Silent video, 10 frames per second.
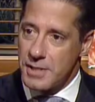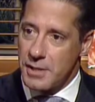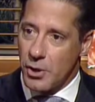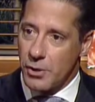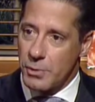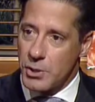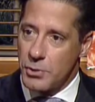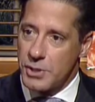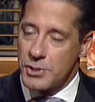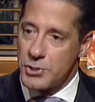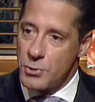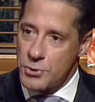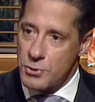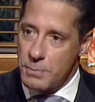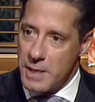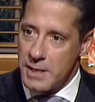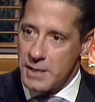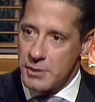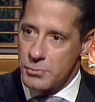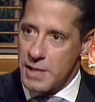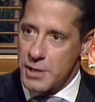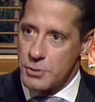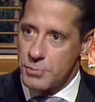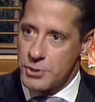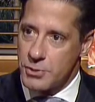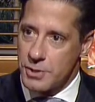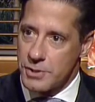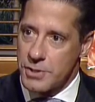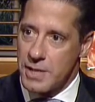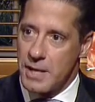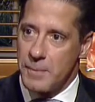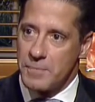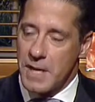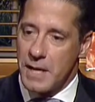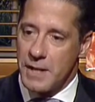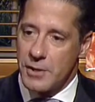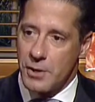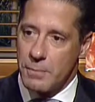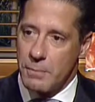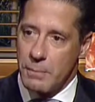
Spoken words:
that are recorded, social media interaction with students. There are